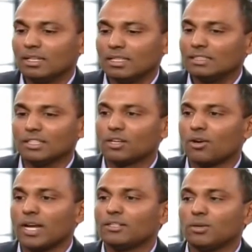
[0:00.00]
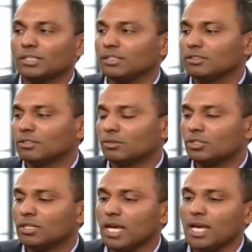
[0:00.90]
That's a great question. So
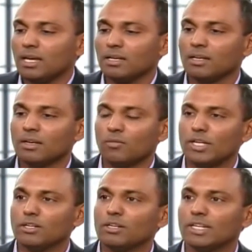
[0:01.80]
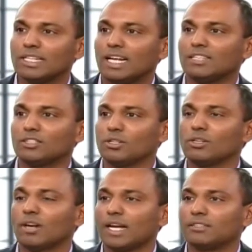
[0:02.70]
today, when you look at glass, you
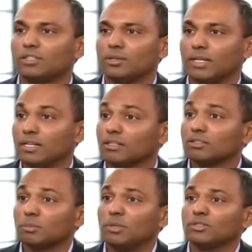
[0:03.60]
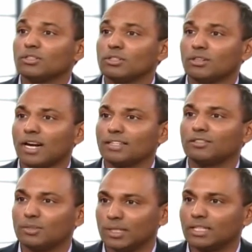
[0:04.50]
look right through it, and you're supposed to look right
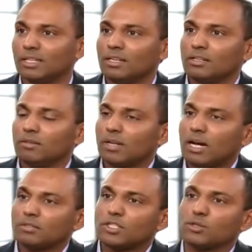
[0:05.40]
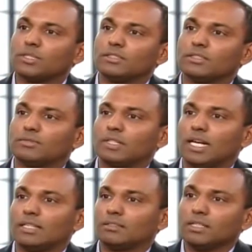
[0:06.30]
through it. You have a lot of choices for
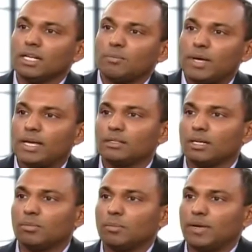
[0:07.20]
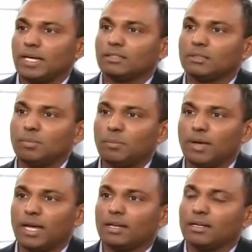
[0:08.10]
glass: single pane, double pane, triple
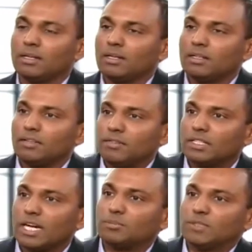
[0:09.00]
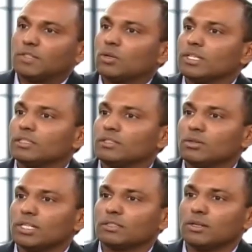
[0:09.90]
pane, different types of coatings
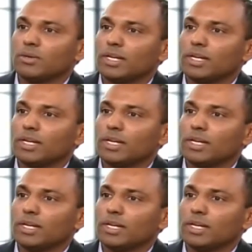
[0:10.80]
known as low-E